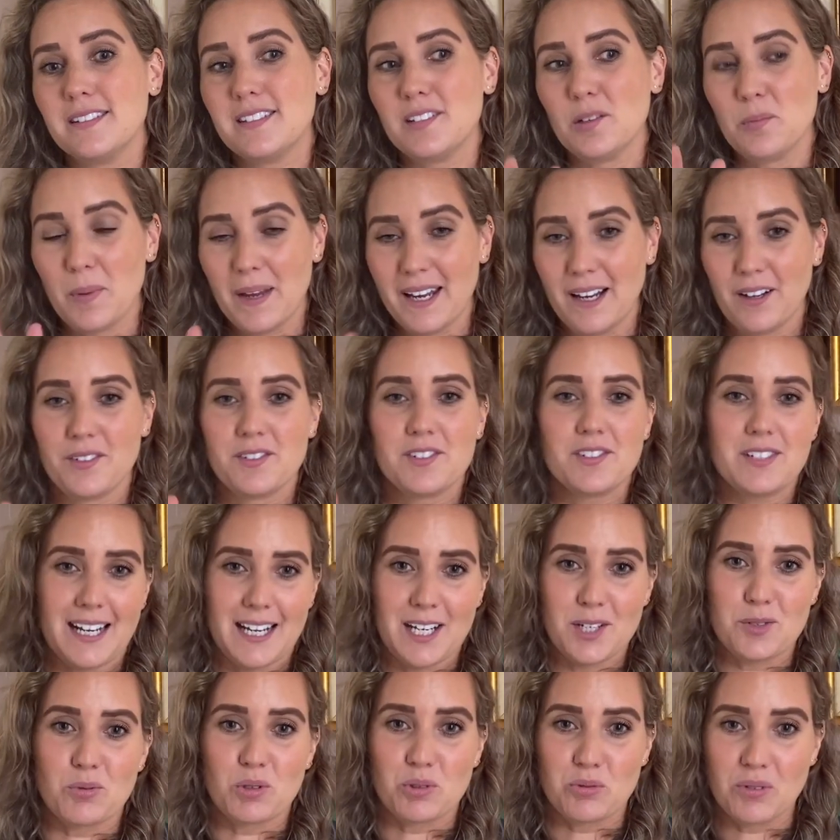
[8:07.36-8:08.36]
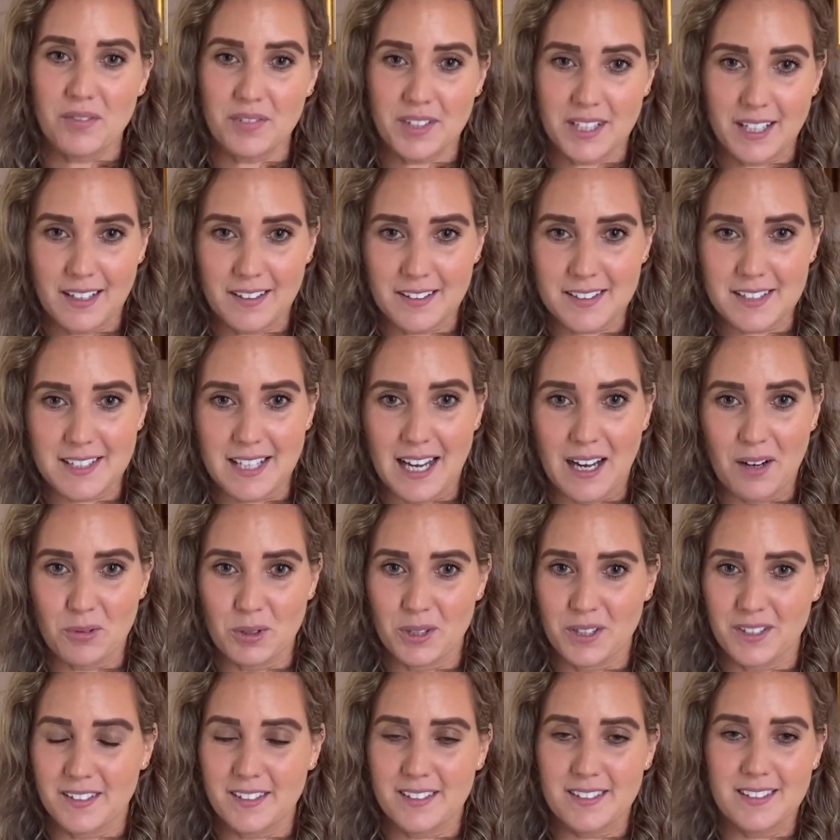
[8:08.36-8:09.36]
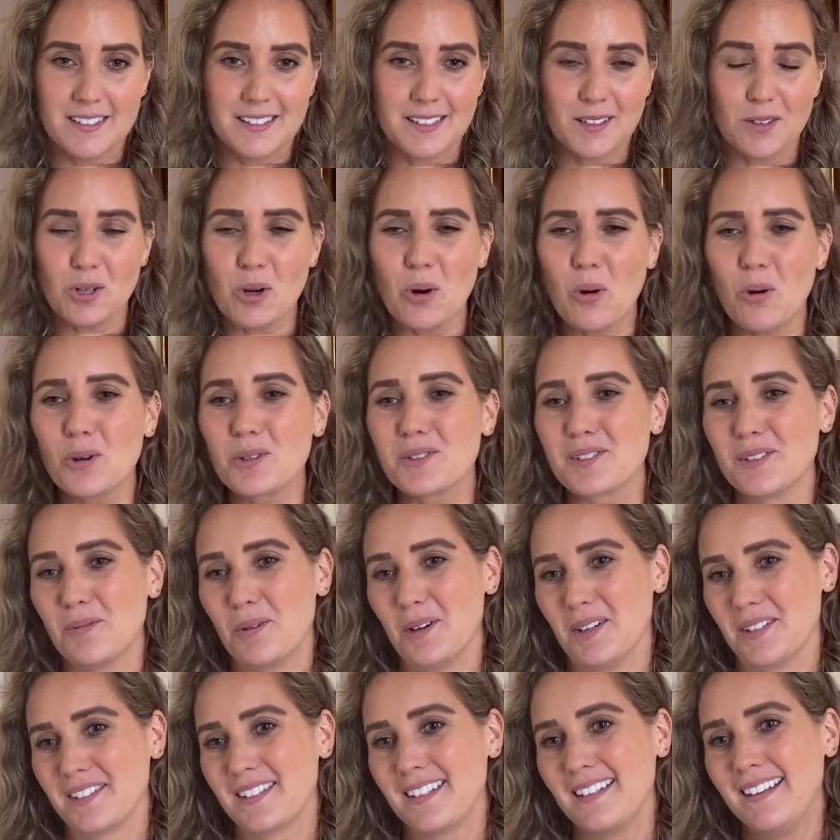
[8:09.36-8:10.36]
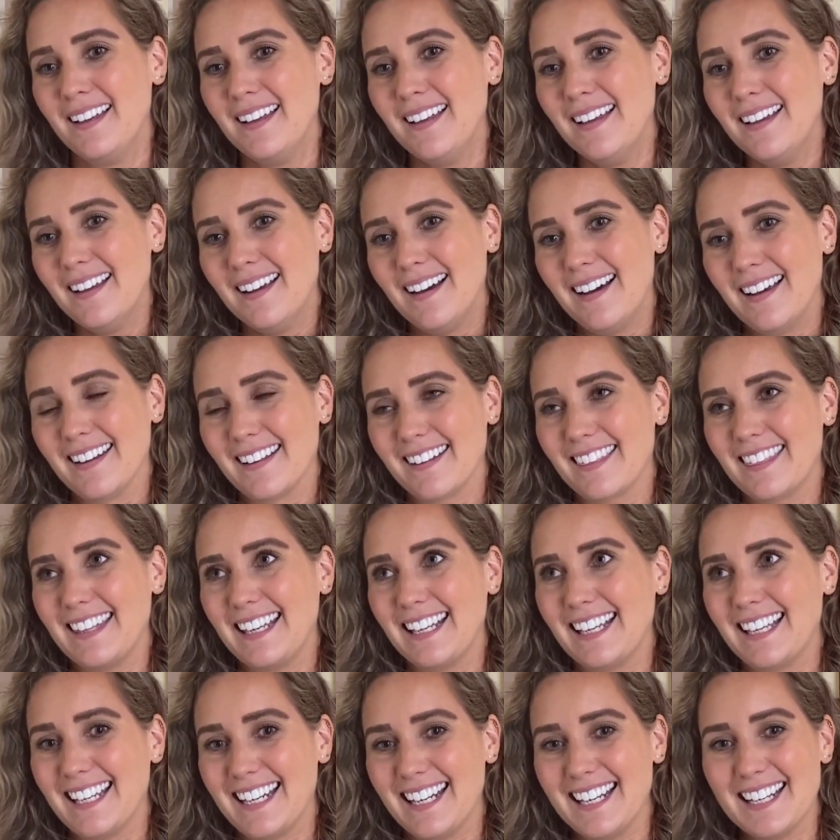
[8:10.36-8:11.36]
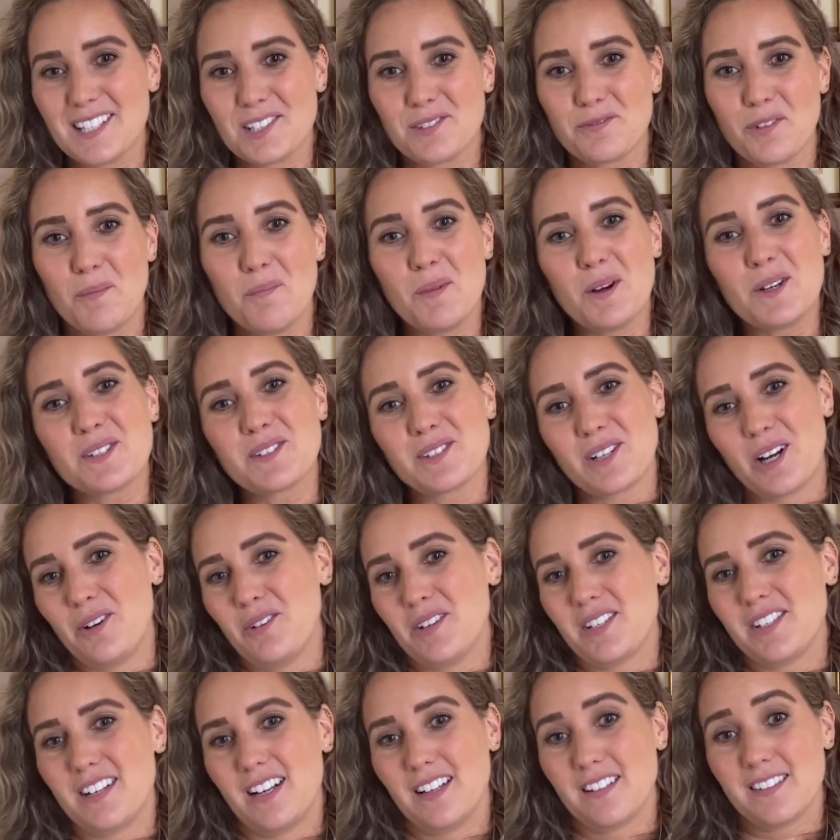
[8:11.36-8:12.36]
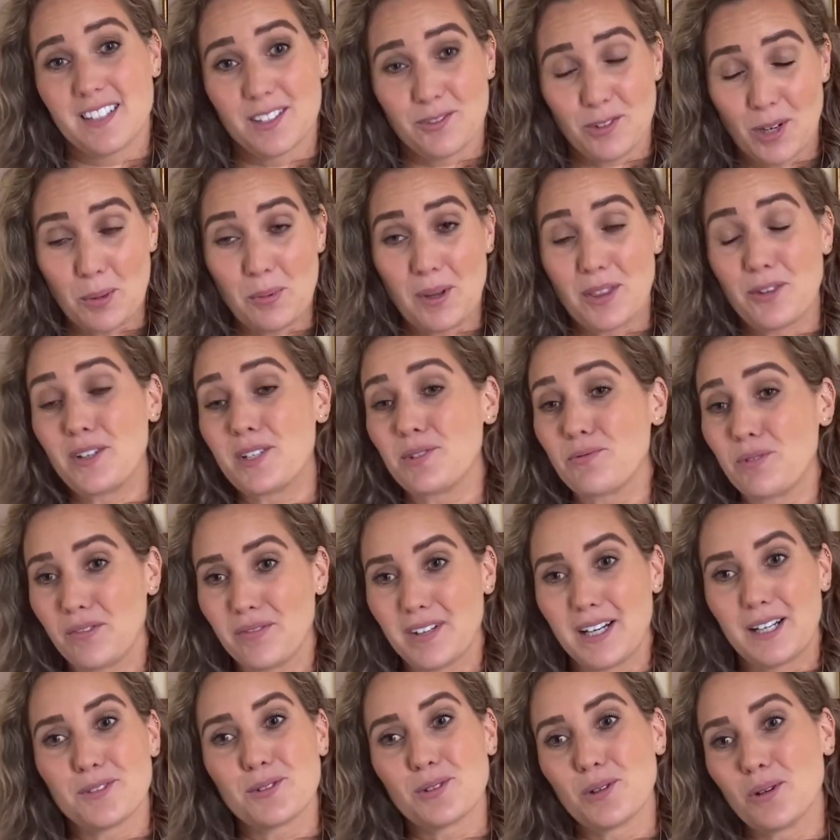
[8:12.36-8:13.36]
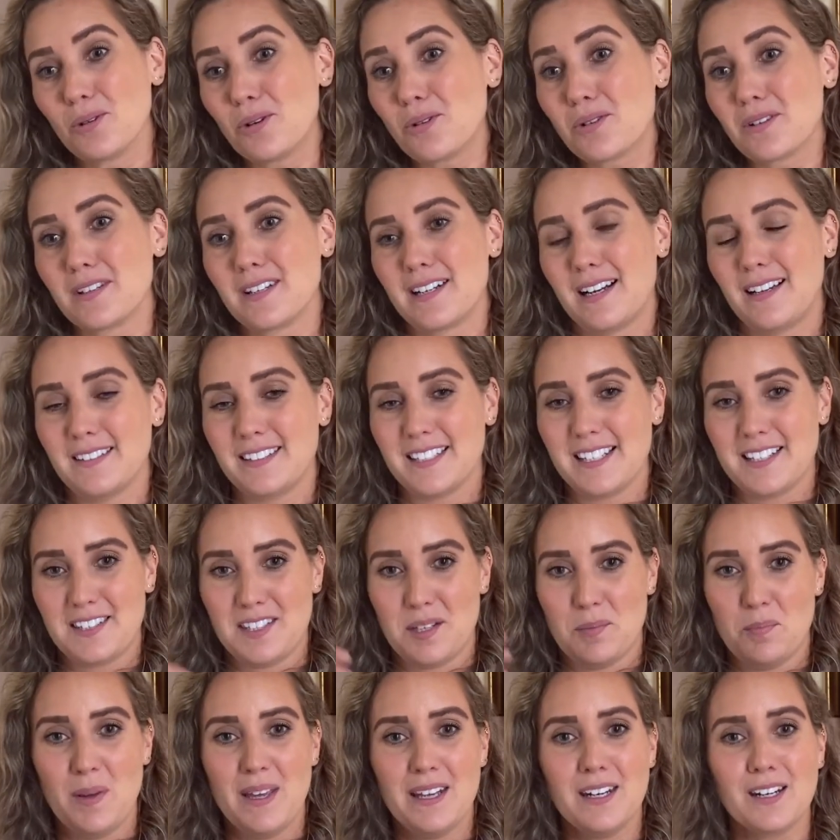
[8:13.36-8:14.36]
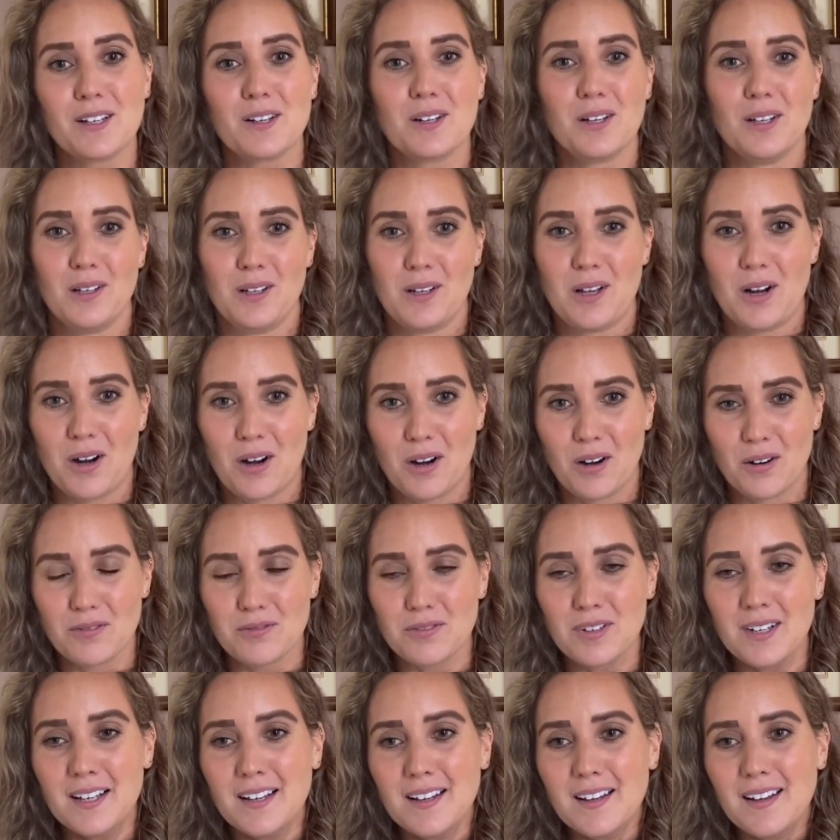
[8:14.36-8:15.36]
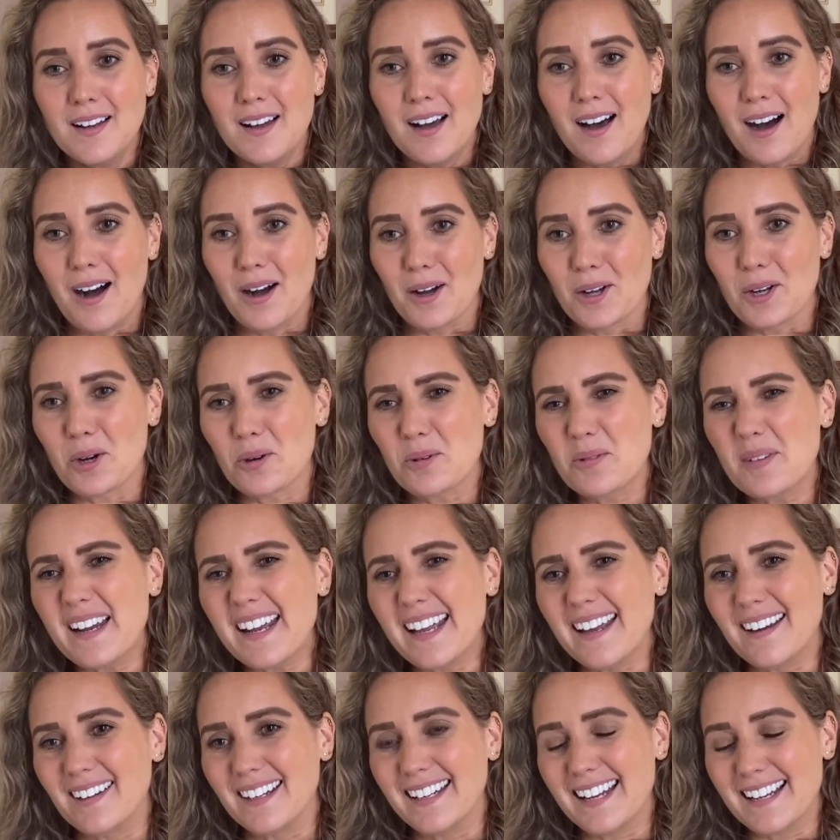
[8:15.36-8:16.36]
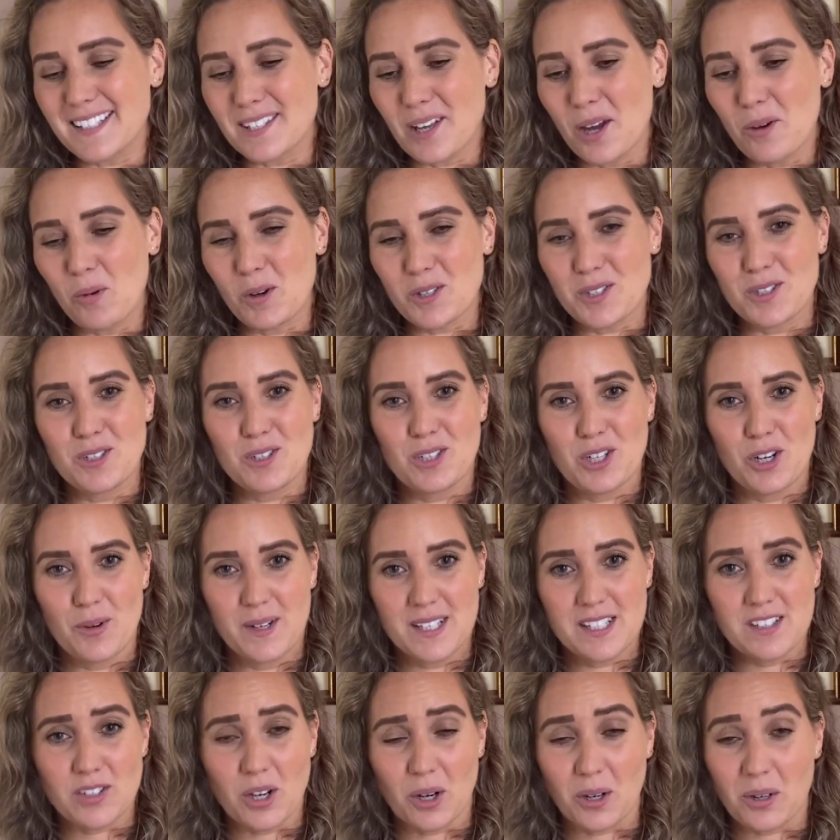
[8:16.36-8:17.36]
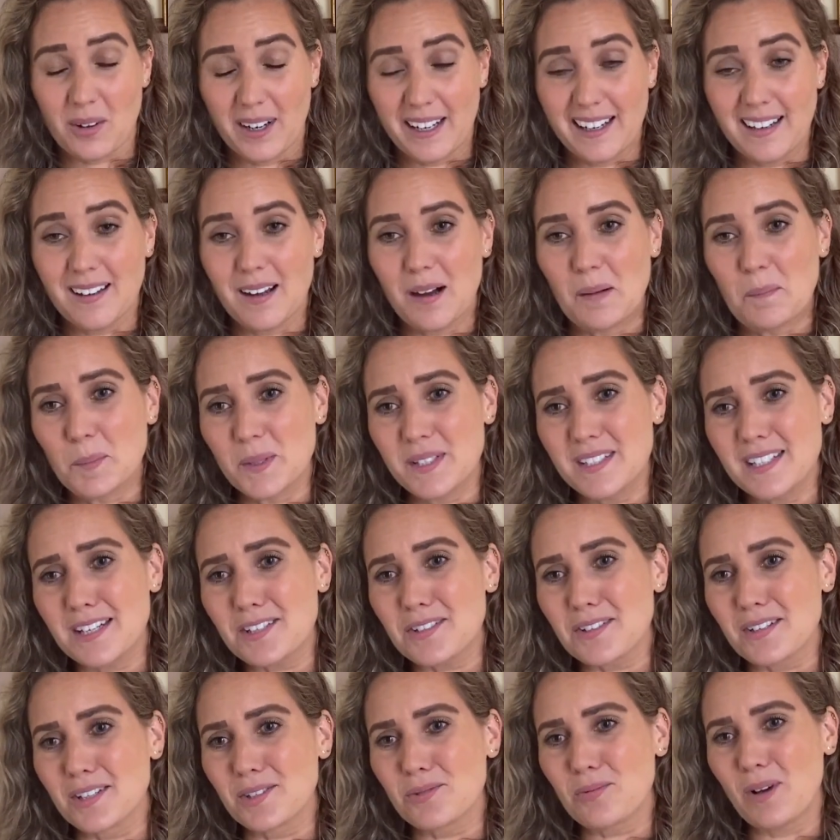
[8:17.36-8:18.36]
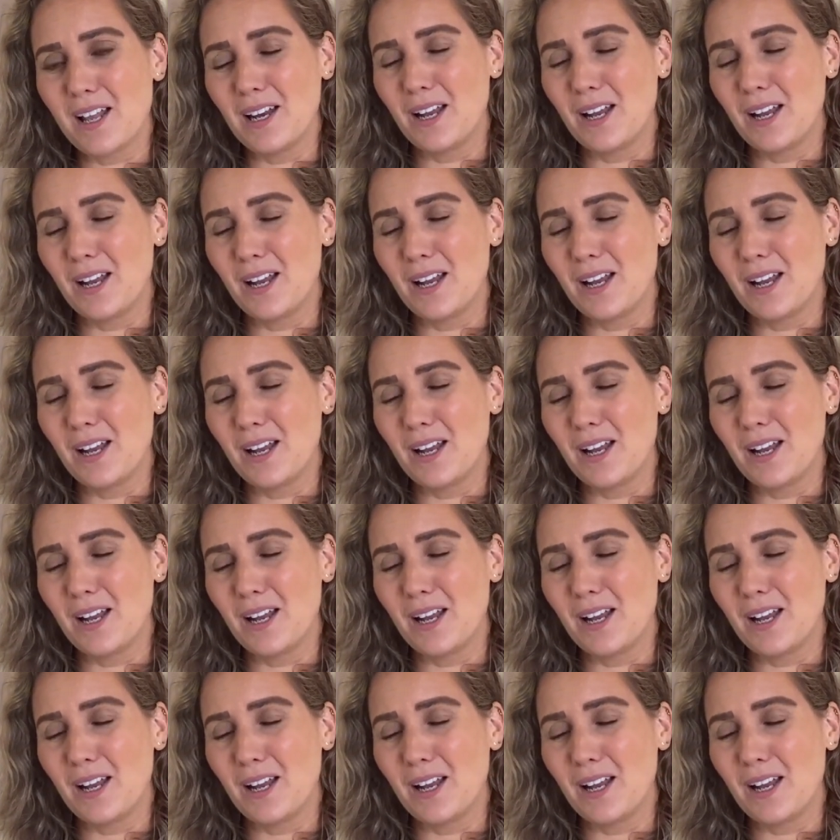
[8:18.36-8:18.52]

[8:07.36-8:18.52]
to be on stage with Riverdance. That was, of course it was. And I think it is for most Irish dancers, right? Whether it's Riverdance or Lord of the Dance, it's the pinnacle of our career. And as I wasn't doing so great in competition as well,